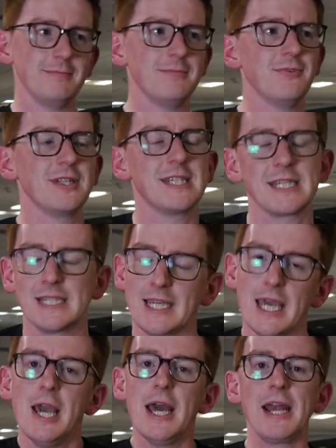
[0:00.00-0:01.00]

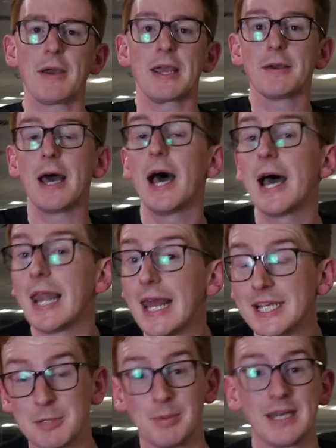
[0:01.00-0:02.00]
Fantastic. Anyway,
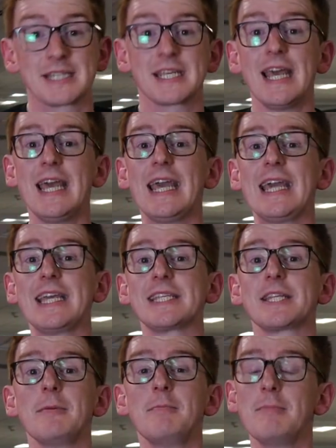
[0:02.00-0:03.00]
Alexa Bliss
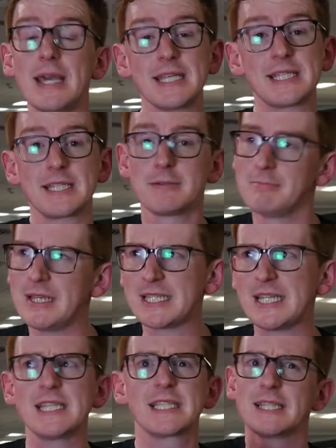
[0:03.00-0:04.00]
is
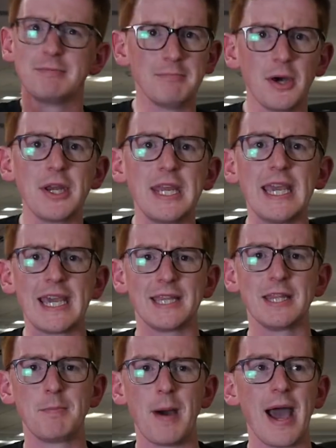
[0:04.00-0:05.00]
Mrs. Money in
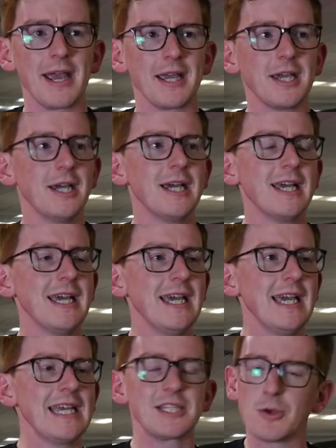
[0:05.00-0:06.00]
the Bank.
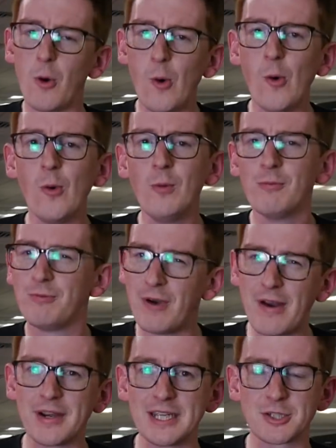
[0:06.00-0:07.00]
It's all
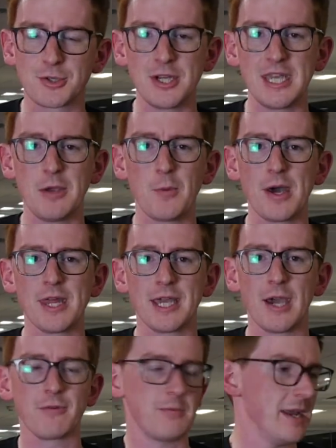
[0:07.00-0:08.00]
very intriguing where they
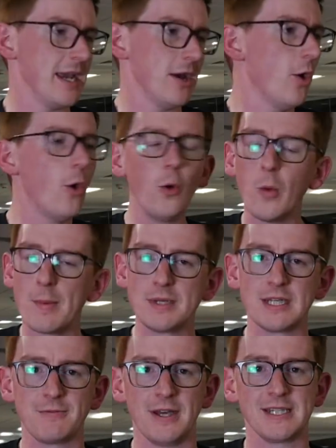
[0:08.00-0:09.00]
go from here. All women
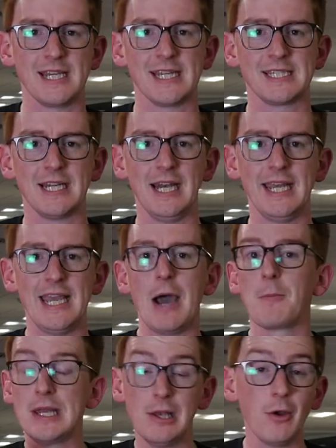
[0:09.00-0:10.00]
did fantastically,
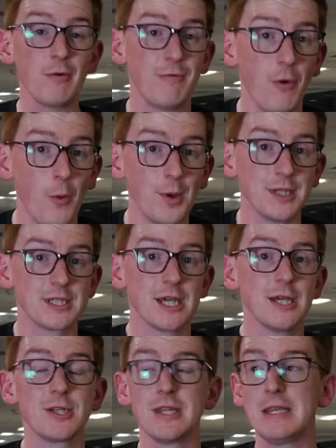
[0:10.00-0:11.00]
and we look forward
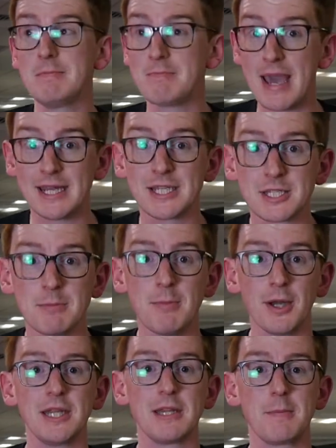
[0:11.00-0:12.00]
to the men's
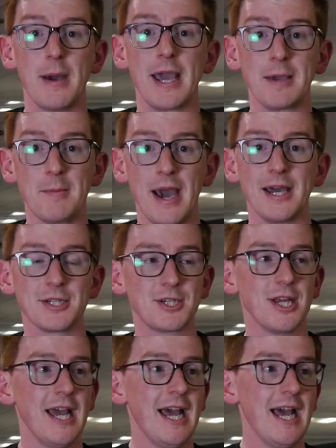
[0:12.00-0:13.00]
Money in the Bank match